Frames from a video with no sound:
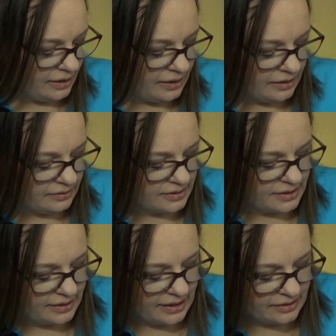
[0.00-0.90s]

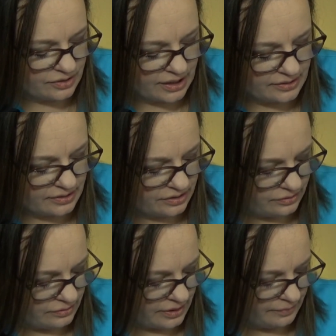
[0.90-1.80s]
and that tries
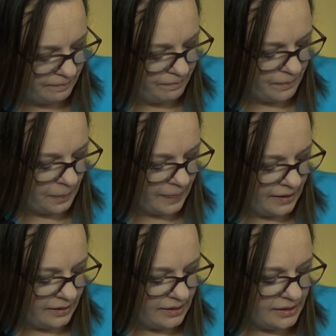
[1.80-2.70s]
to
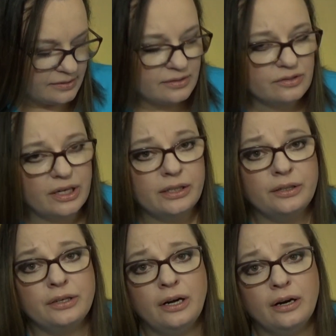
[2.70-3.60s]
ease the strain on